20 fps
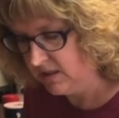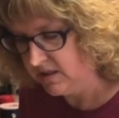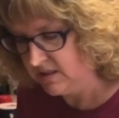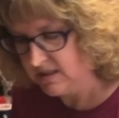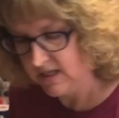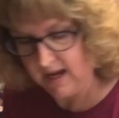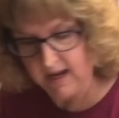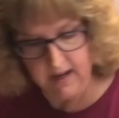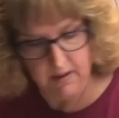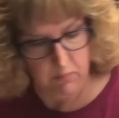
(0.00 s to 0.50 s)
the
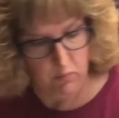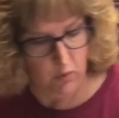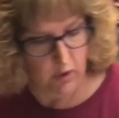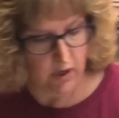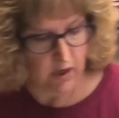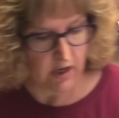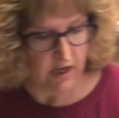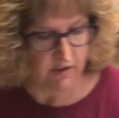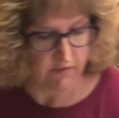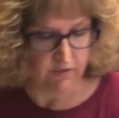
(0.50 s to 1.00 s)
time
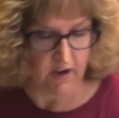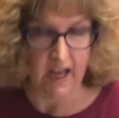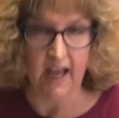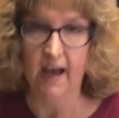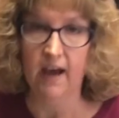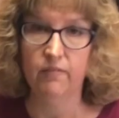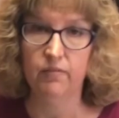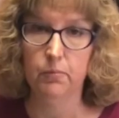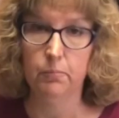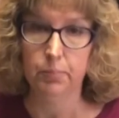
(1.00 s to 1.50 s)
where if I
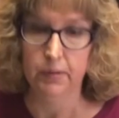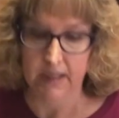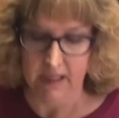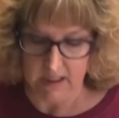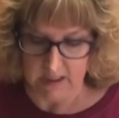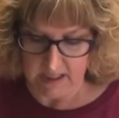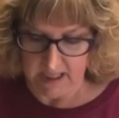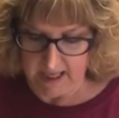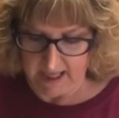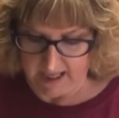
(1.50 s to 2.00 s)
haven't
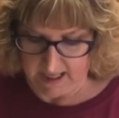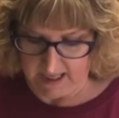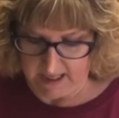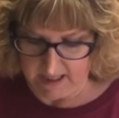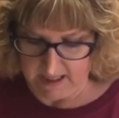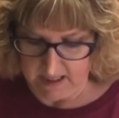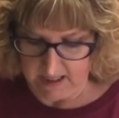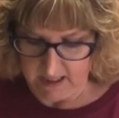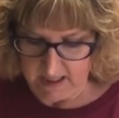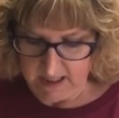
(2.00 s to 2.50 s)
planned
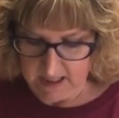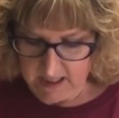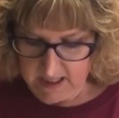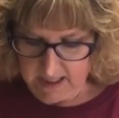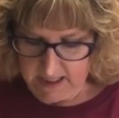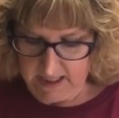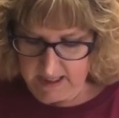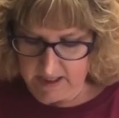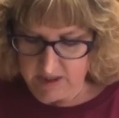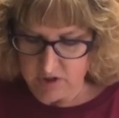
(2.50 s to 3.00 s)
ahead
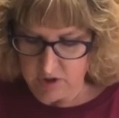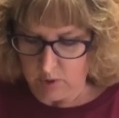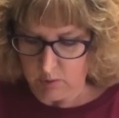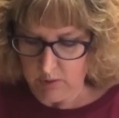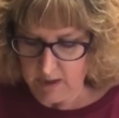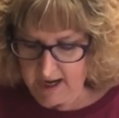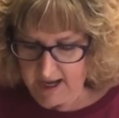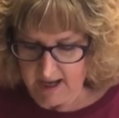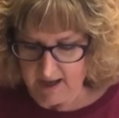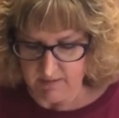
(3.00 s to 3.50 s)
and I
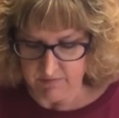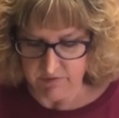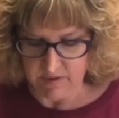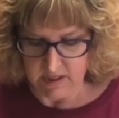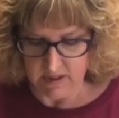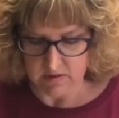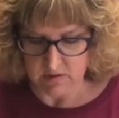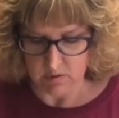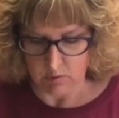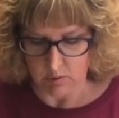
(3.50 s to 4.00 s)
don't have
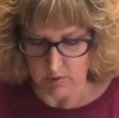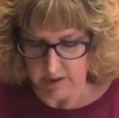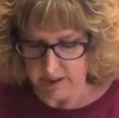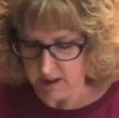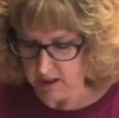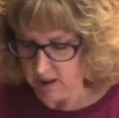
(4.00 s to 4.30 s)
things already